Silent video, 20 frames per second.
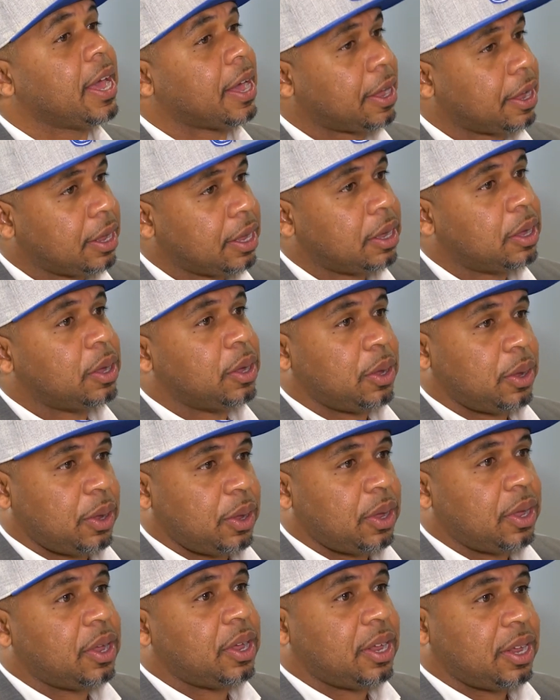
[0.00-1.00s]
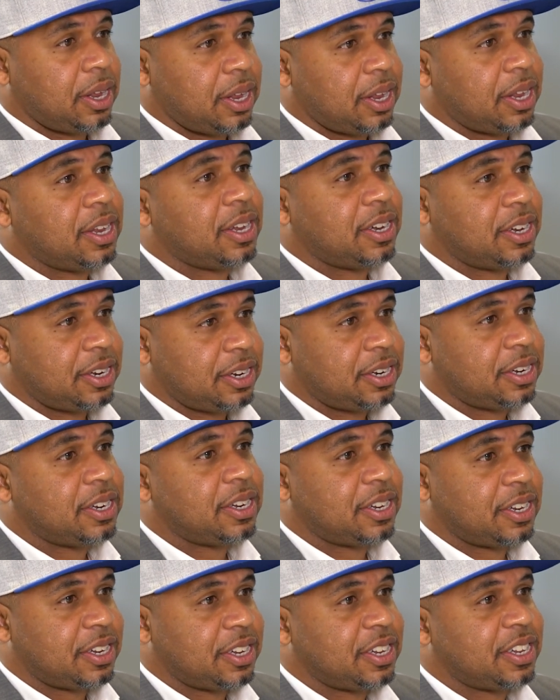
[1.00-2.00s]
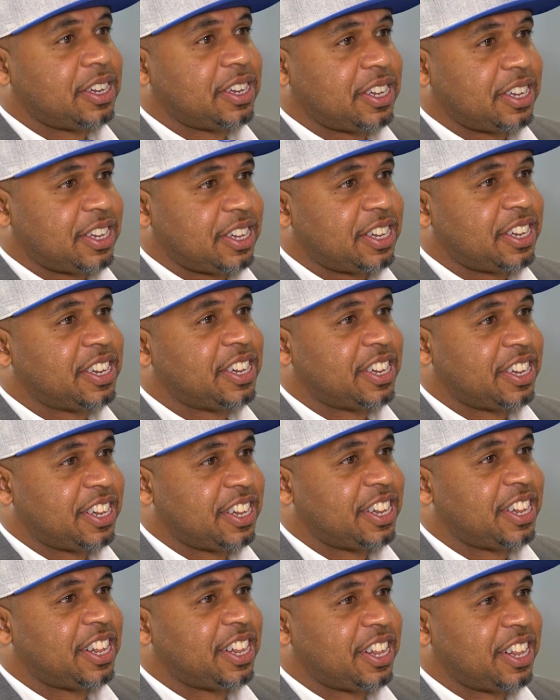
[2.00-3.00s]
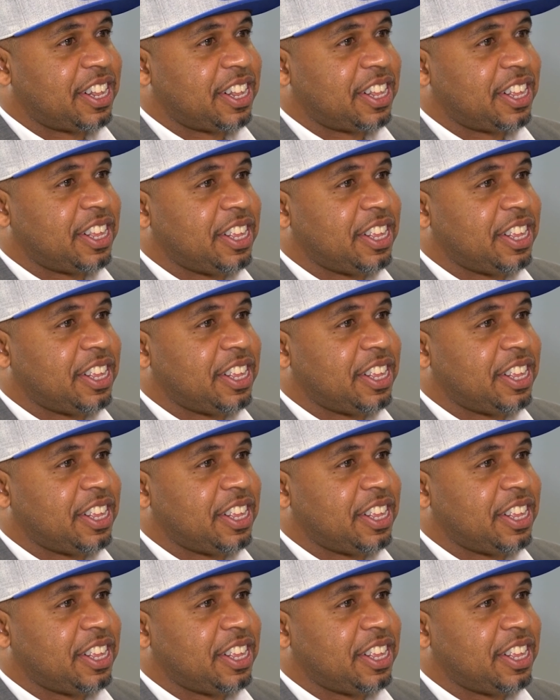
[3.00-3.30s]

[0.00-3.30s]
And that's what we found out later. We had a job instead of a business,